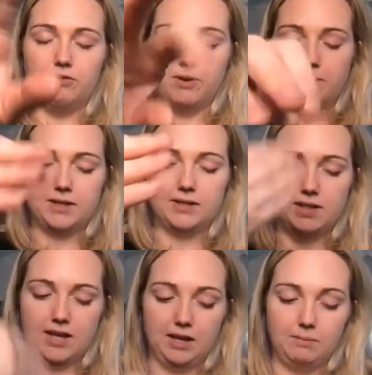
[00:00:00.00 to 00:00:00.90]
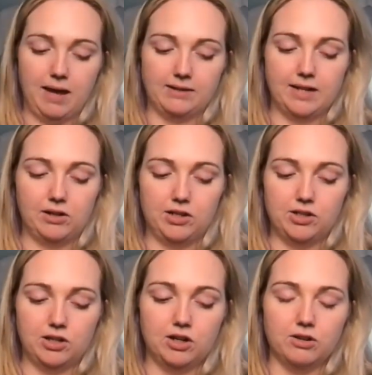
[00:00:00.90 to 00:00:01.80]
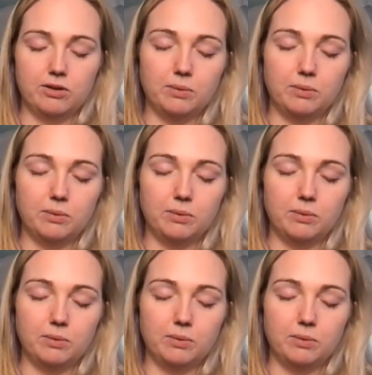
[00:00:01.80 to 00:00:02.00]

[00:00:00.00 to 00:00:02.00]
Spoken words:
from this thing back down into the earth.